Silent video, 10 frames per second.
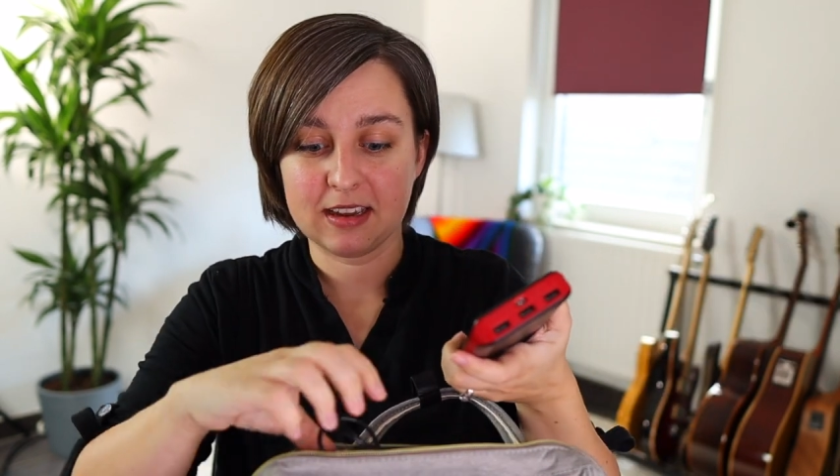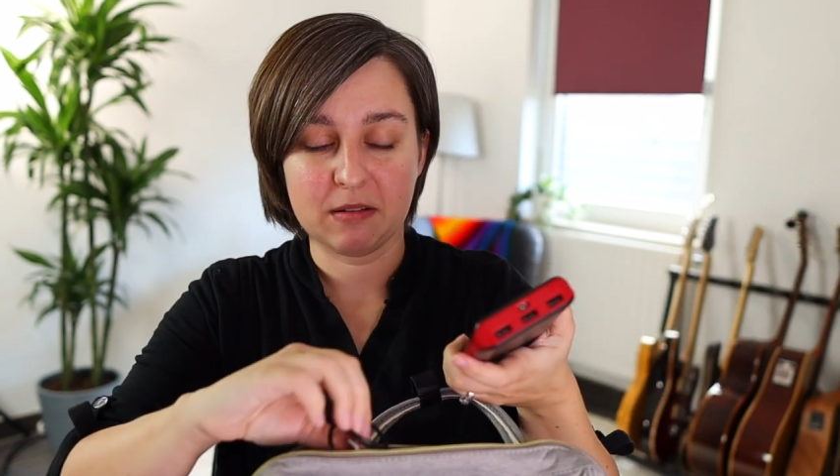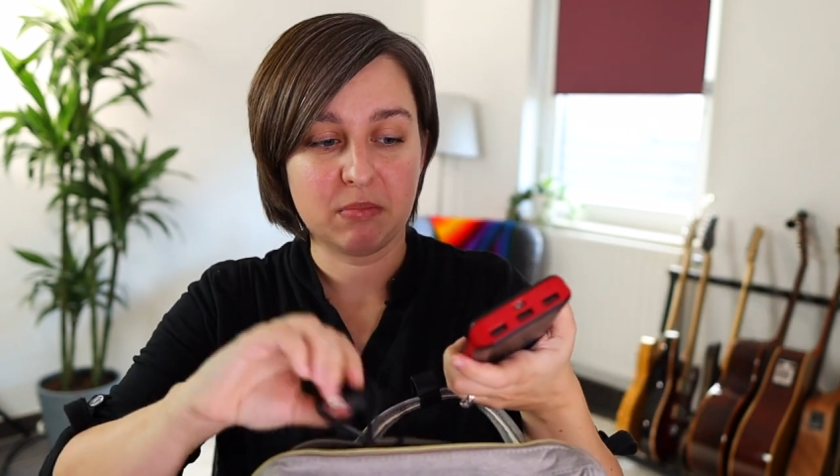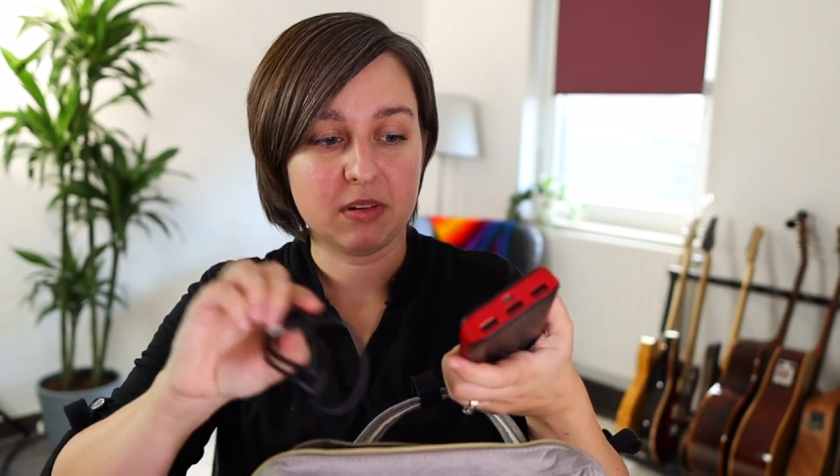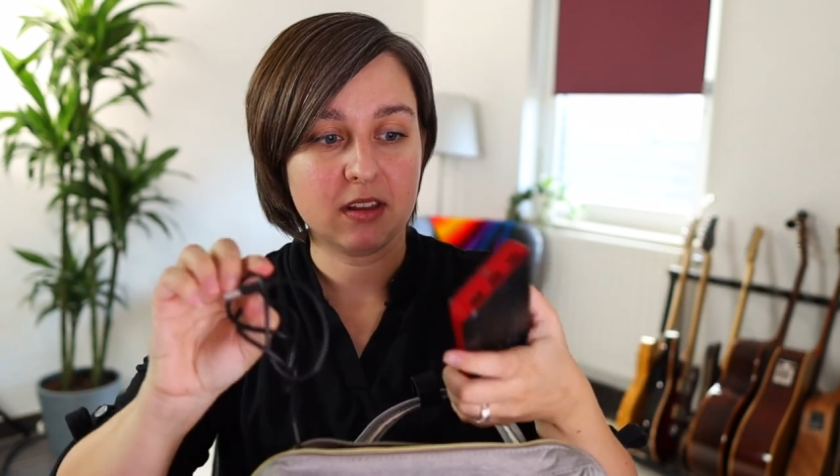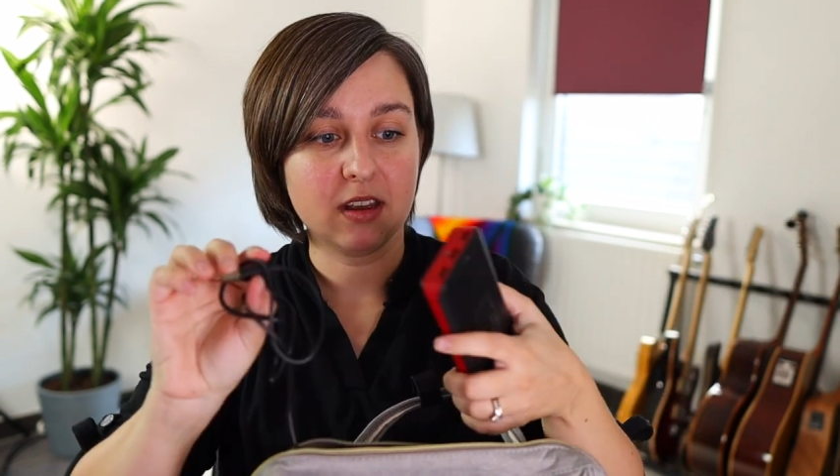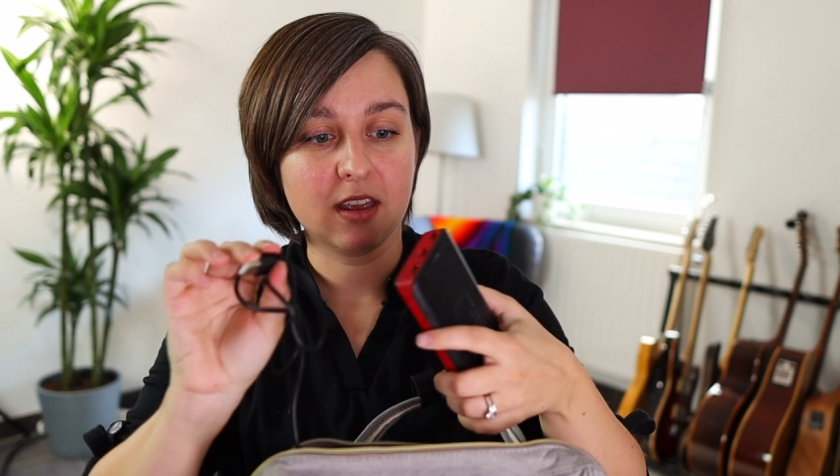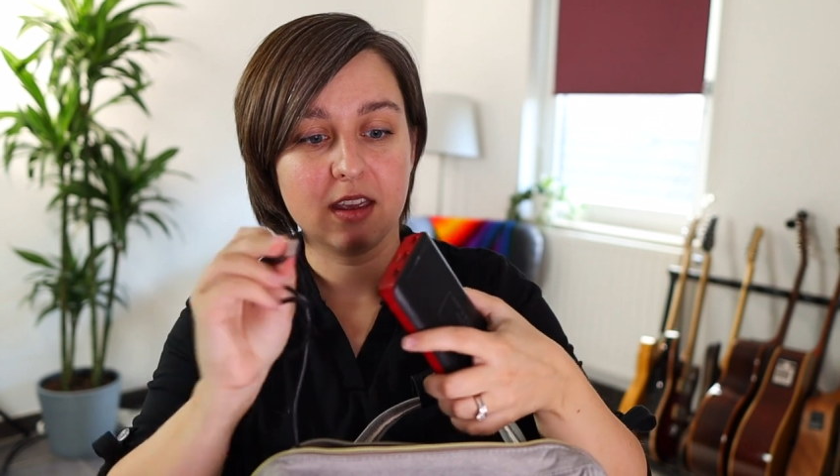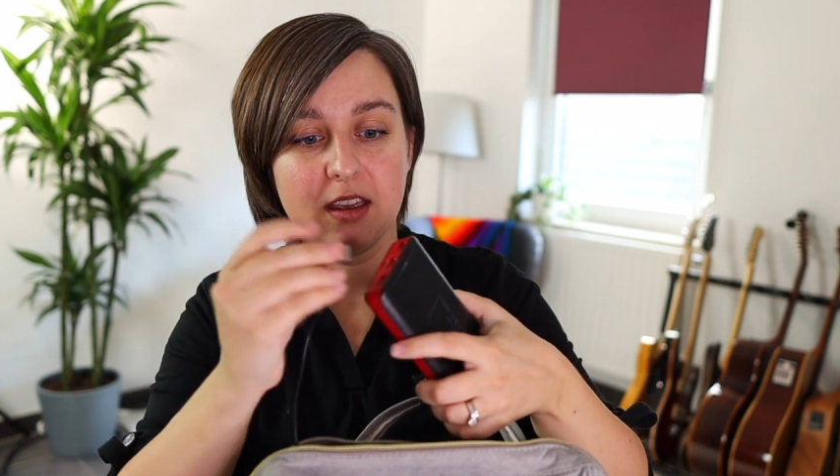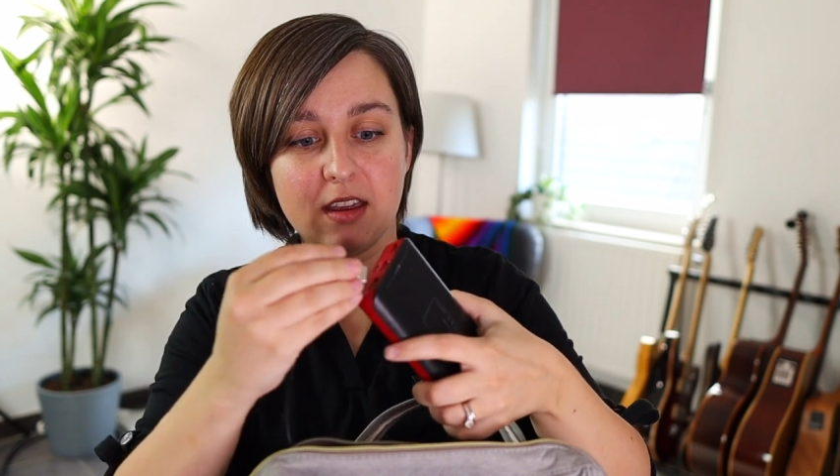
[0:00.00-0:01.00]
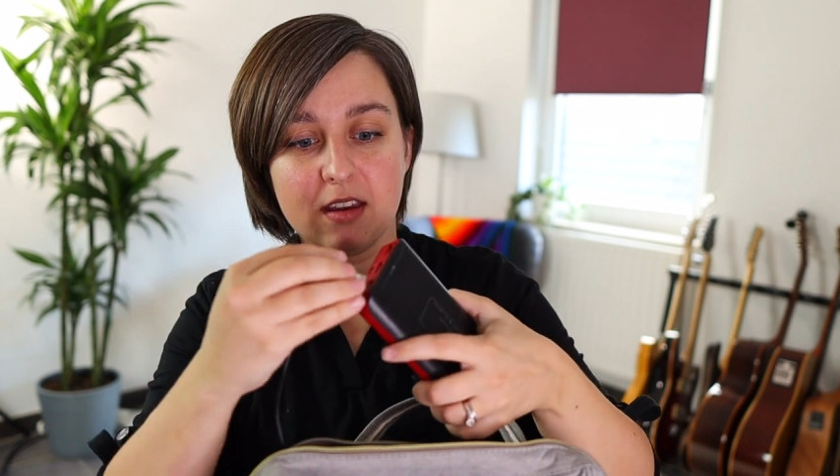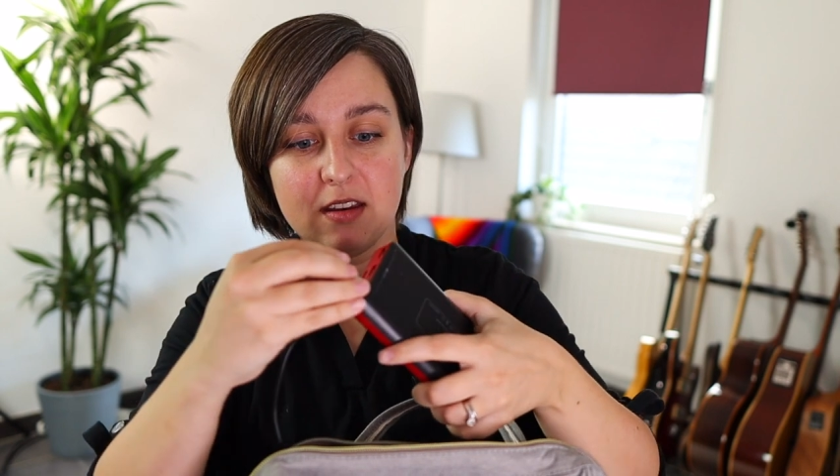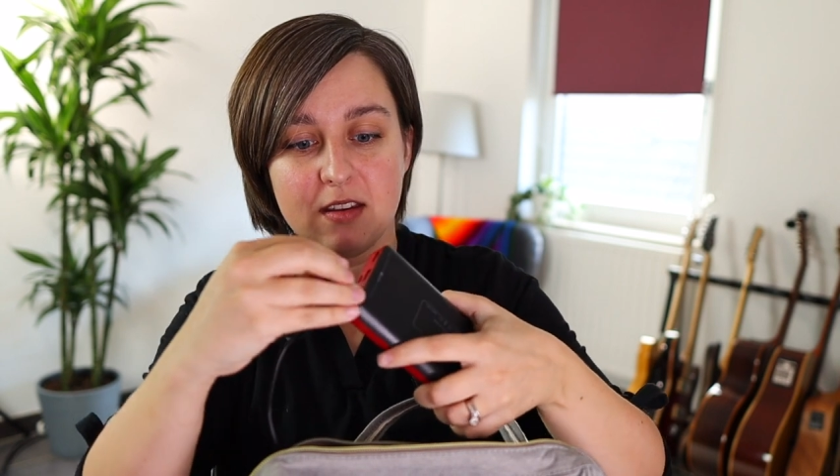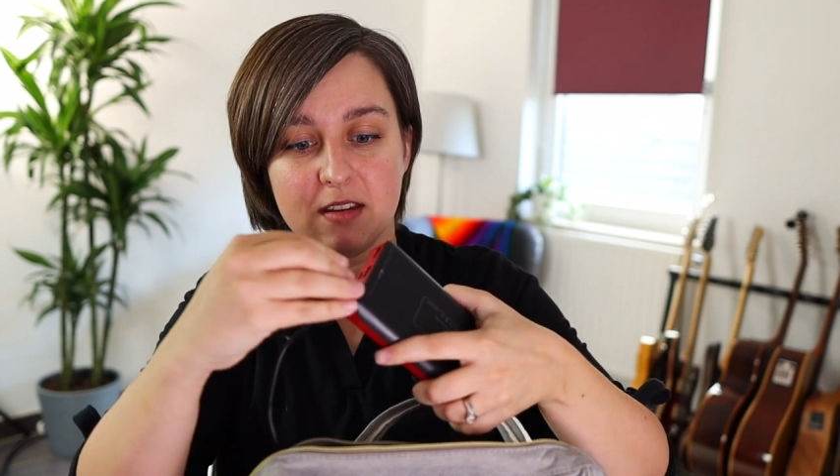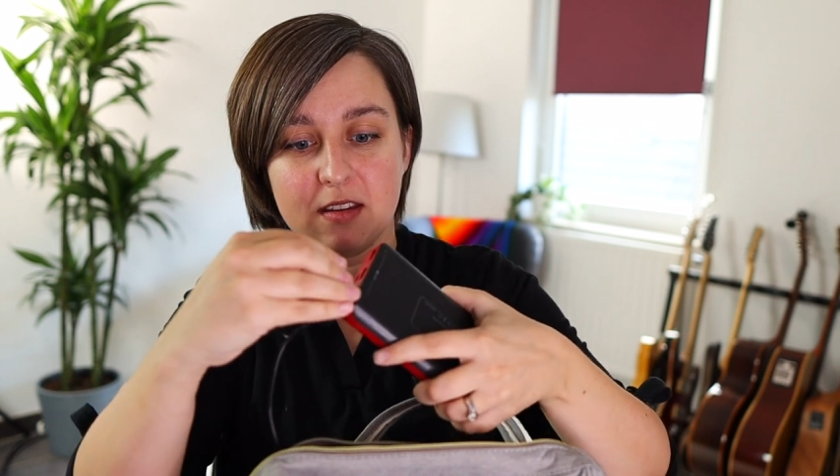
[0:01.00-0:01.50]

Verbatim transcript: and plug it in.